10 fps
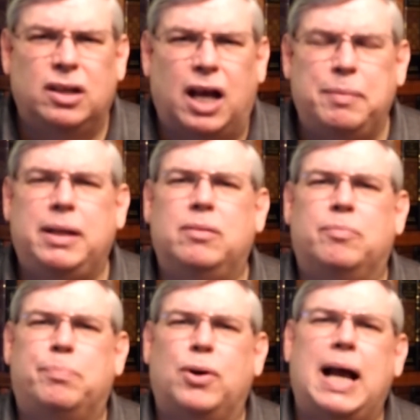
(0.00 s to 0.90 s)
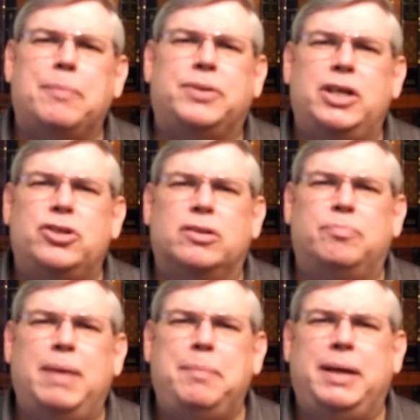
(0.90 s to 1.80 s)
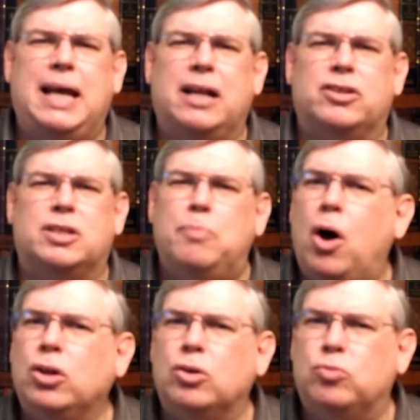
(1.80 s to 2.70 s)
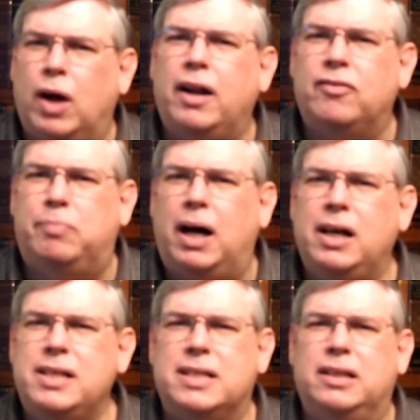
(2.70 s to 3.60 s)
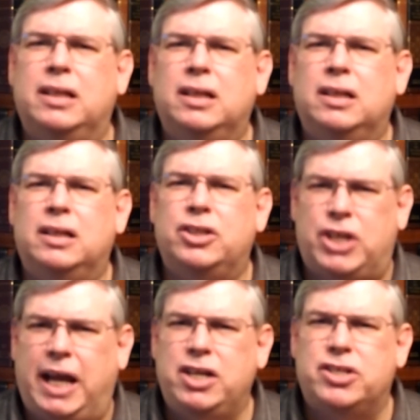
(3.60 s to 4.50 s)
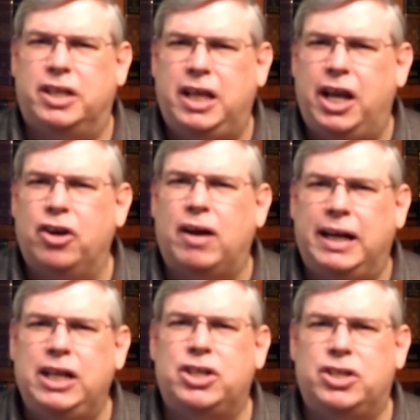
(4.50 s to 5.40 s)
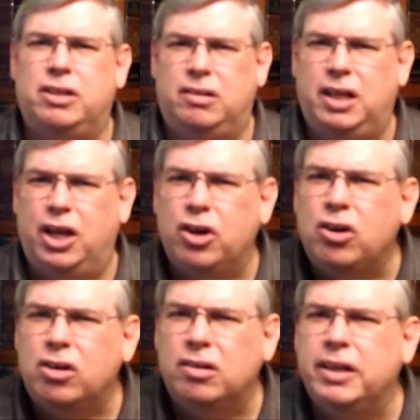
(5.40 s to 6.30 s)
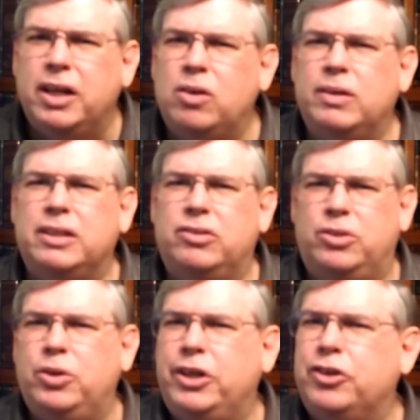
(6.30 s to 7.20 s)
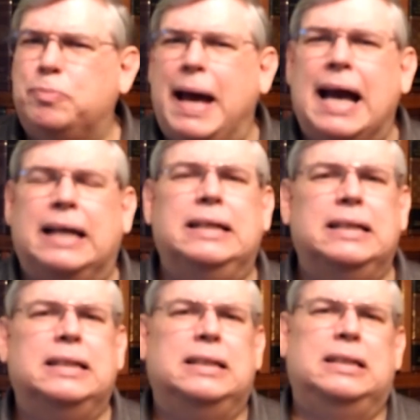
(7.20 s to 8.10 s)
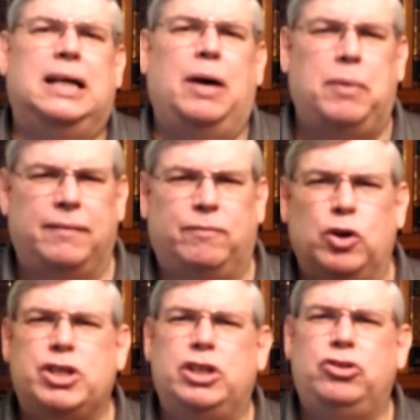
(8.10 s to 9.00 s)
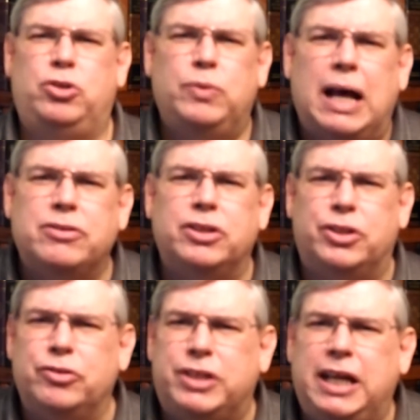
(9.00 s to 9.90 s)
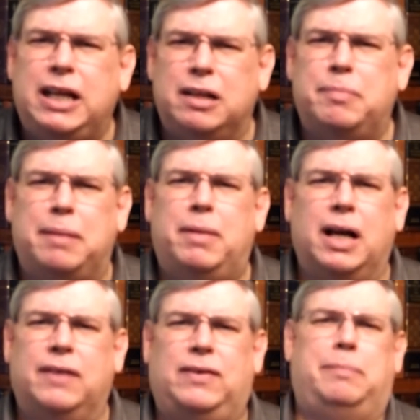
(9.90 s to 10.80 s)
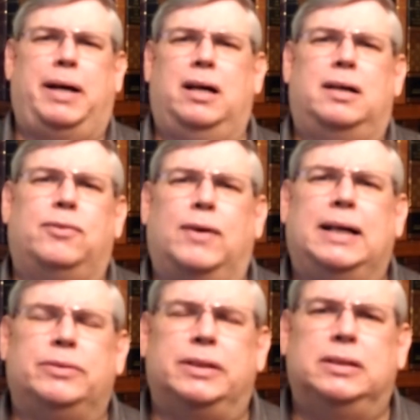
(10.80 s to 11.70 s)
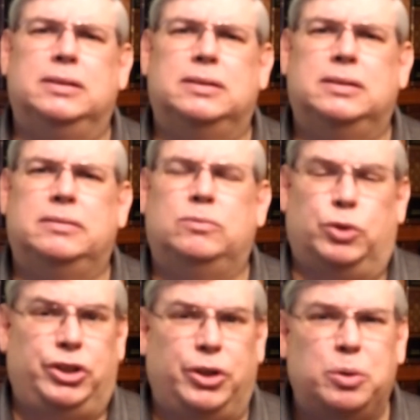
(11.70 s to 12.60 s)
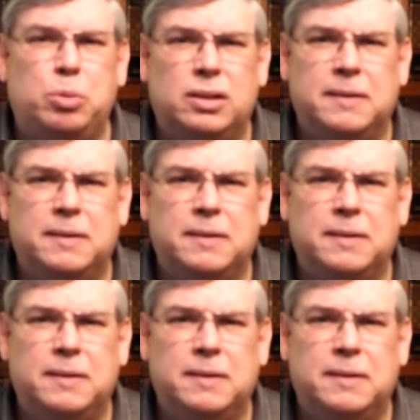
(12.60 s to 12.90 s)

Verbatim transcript: I mean, perhaps they should have maybe had a smaller run of mugs and changed the year on each year. You know, it's two years back. I want version 2013 in my mug if I buy a Hoveround. Wouldn't you?